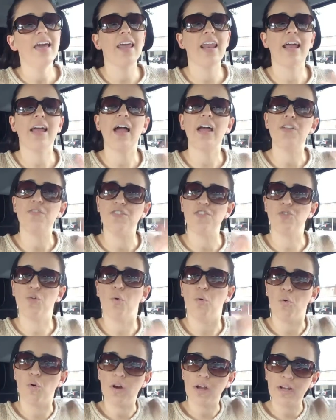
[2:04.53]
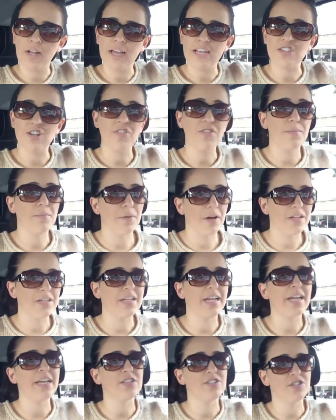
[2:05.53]
And I kind of just organized all the
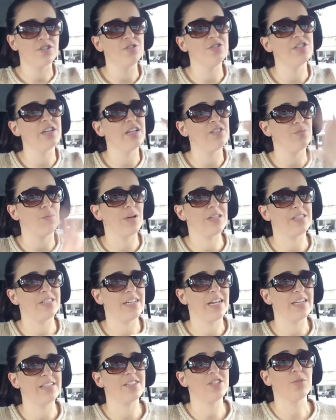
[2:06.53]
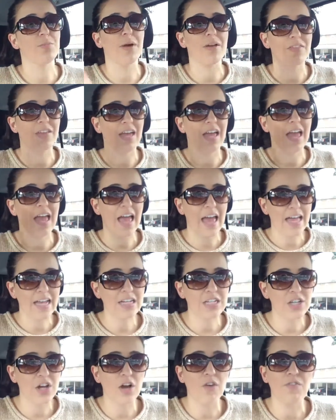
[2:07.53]
Mondays, Tuesdays, Wednesdays. So by the
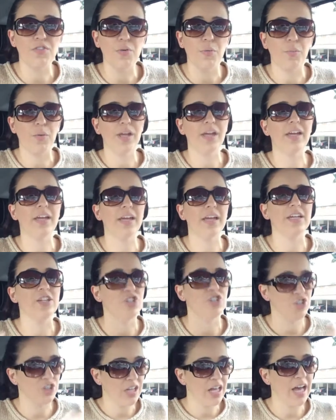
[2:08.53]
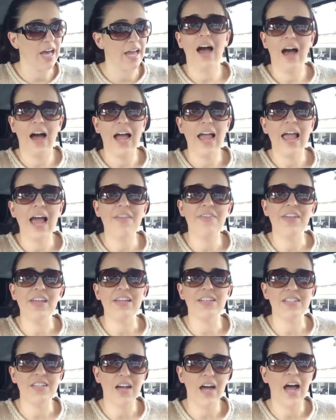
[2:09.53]
end of the week in July, I had the
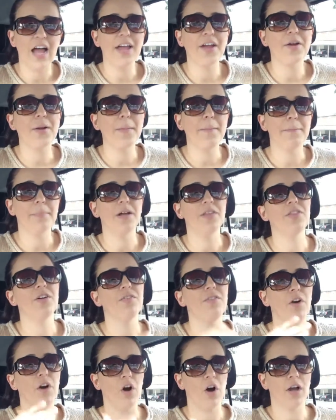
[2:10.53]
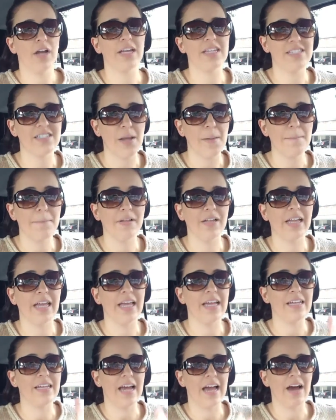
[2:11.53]
entire month of August
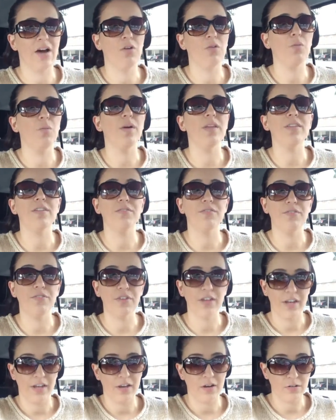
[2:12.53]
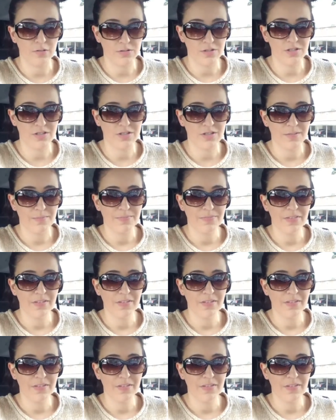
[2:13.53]
planned out with videos.